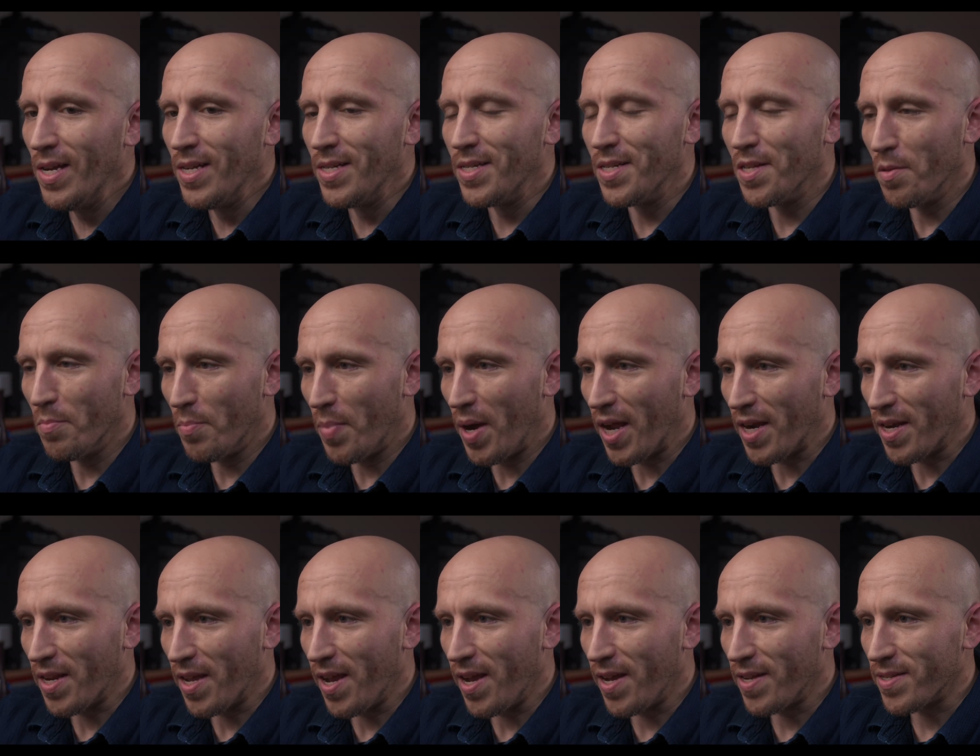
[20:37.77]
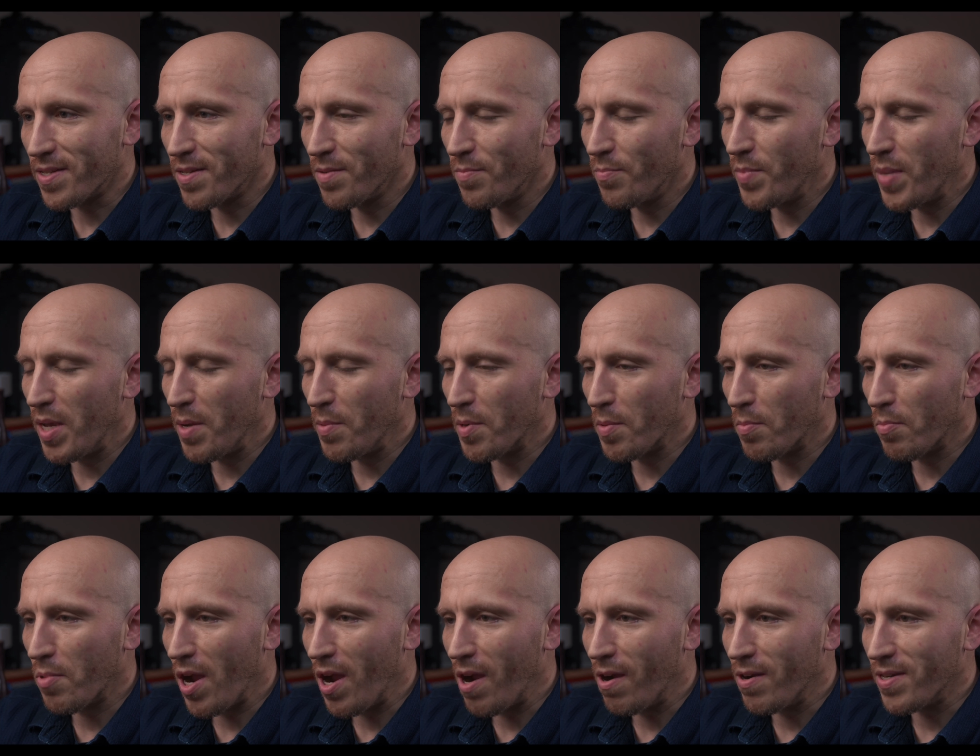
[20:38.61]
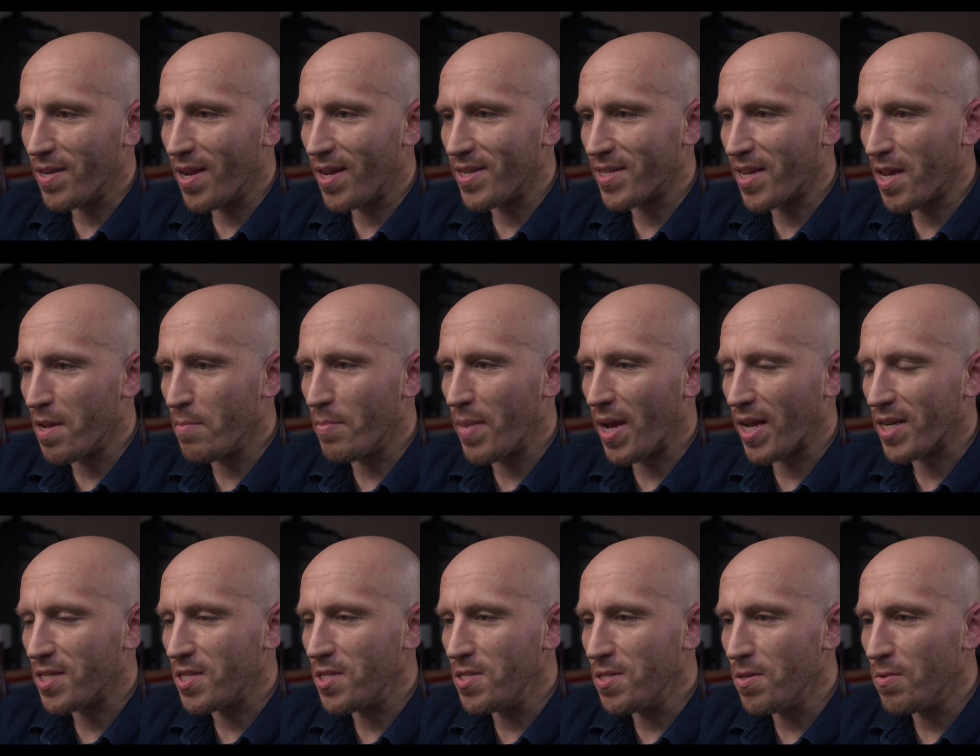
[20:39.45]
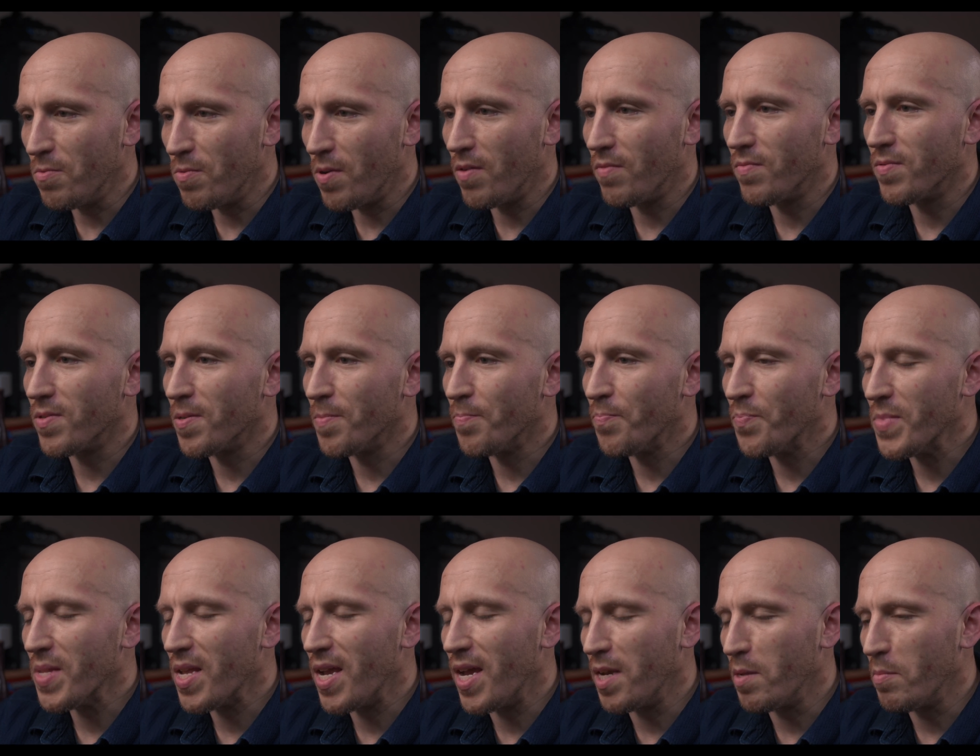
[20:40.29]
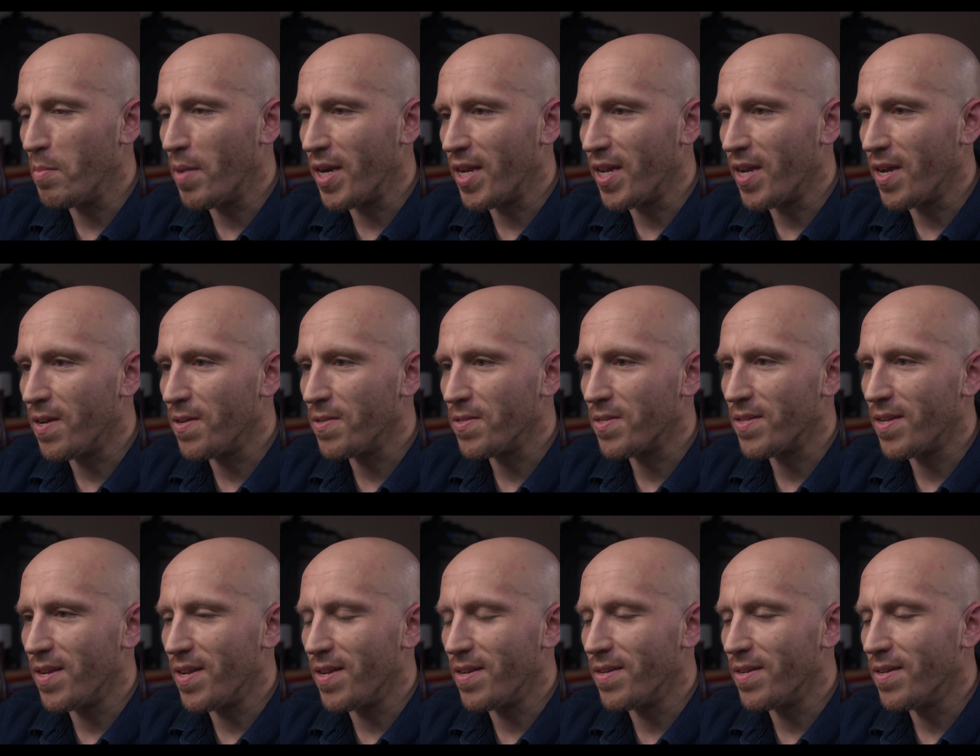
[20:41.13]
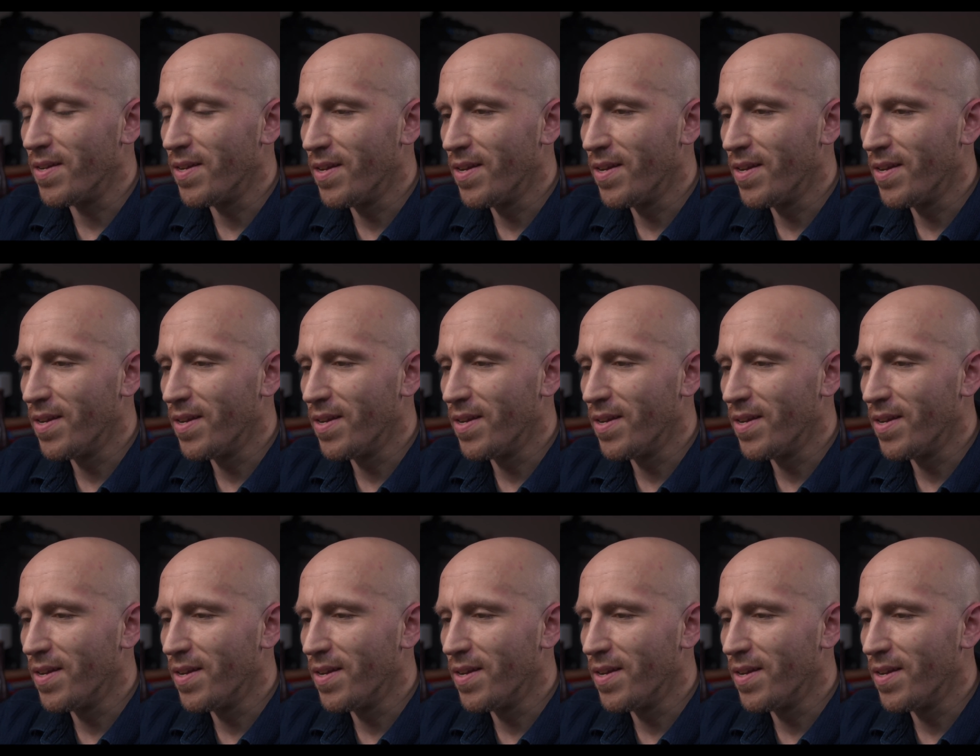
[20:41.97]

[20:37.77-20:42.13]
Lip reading: to the podcast, be able to prioritize getting back to you over anybody else, and